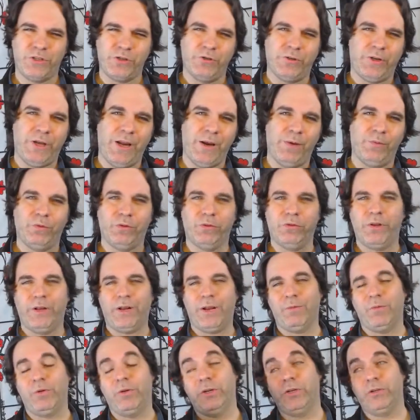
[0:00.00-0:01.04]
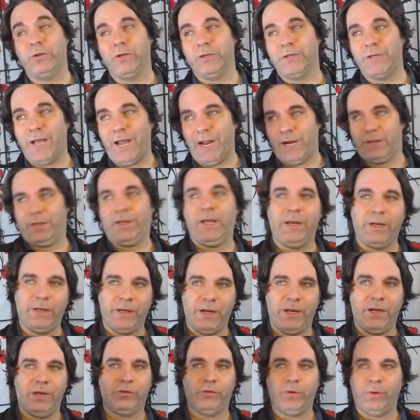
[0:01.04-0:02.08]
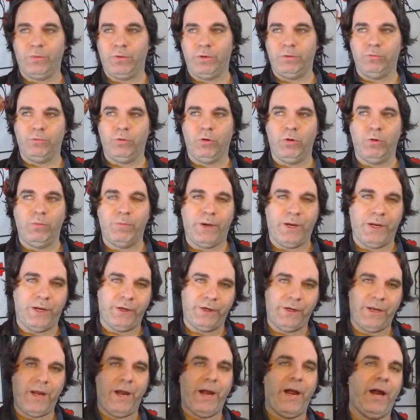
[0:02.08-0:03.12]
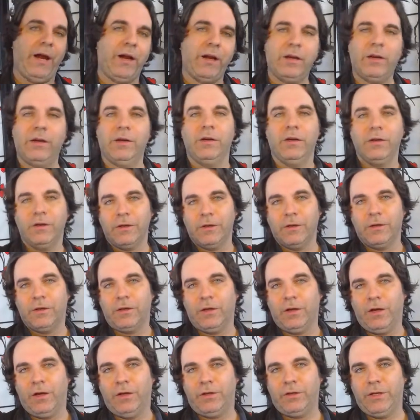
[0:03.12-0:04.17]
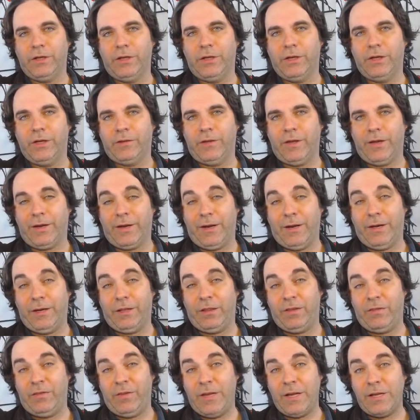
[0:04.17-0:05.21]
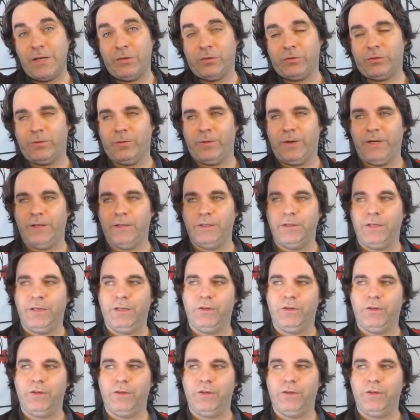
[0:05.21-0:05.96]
games it's like, I'm going to attack that guy, so I'm going to roll my attack to hit that guy in the face, right?